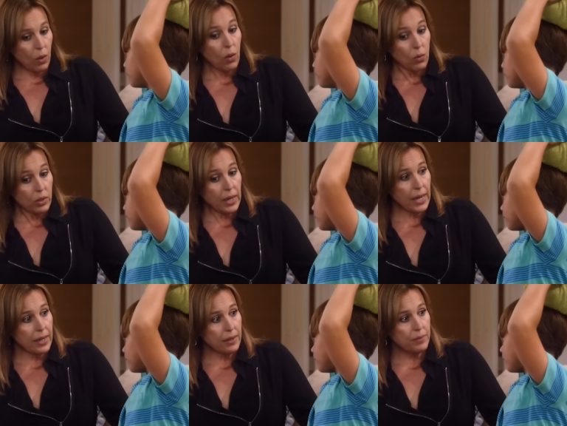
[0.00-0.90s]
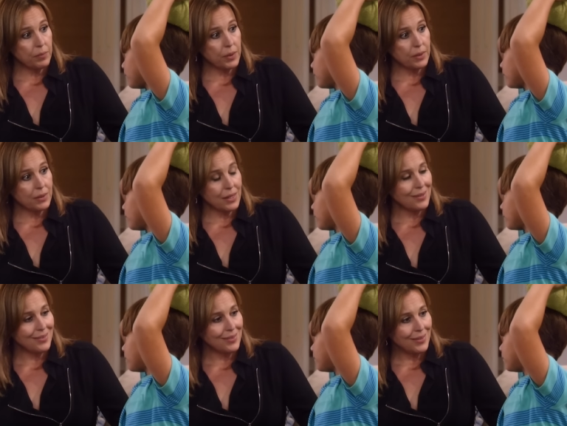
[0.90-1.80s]
Okay, but
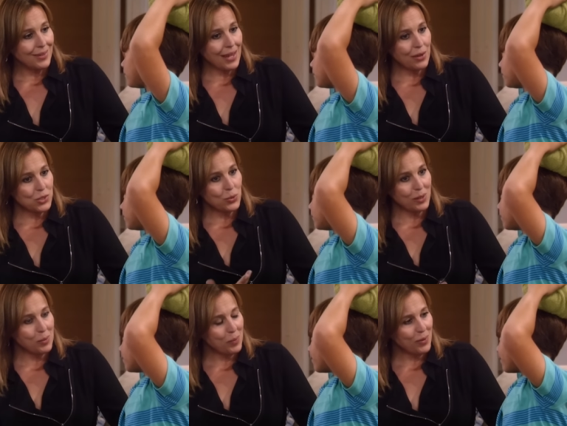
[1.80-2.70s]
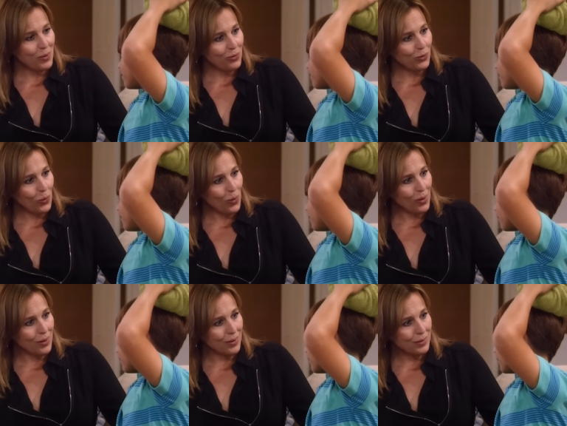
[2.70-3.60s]
then how'd you end up on the
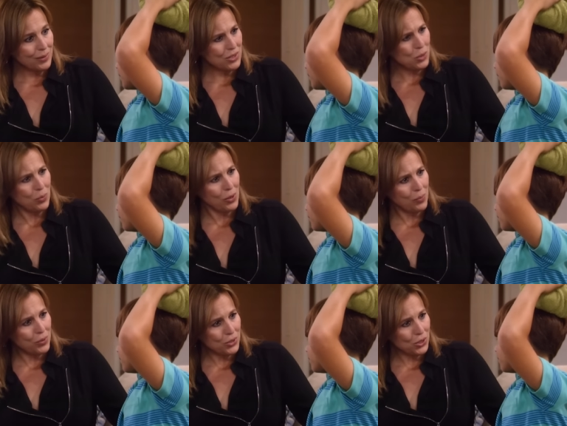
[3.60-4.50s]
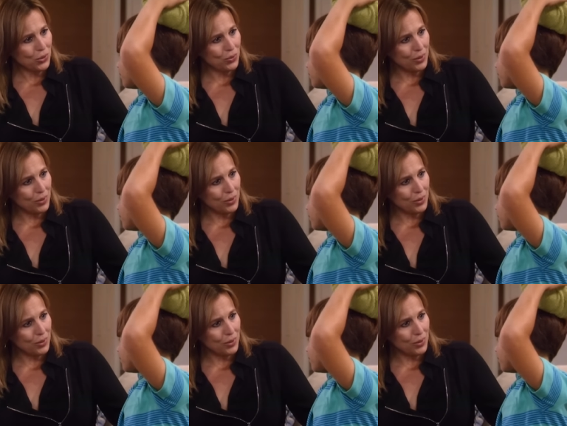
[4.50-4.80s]
floor? Did your brother push you?